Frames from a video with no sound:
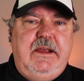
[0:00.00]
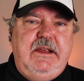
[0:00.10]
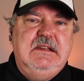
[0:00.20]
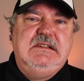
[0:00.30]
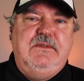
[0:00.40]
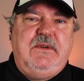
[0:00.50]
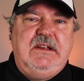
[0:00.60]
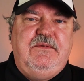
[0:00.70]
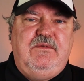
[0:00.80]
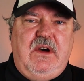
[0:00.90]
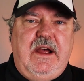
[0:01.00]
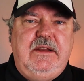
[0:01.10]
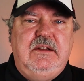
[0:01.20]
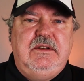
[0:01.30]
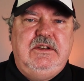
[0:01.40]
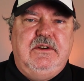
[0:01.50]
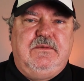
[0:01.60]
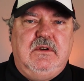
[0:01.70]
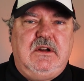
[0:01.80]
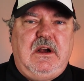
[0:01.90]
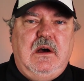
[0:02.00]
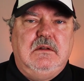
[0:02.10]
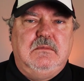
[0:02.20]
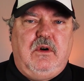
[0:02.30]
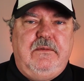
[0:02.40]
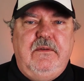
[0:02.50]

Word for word: is if I find a different color morph.